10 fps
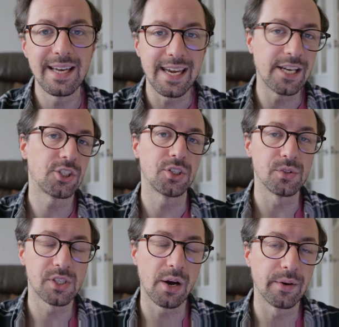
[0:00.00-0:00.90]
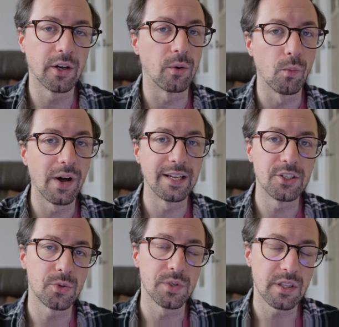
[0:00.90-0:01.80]
issues going on well
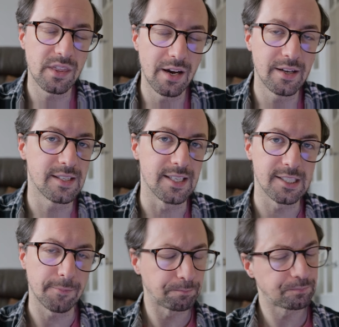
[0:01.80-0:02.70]
into his 30s.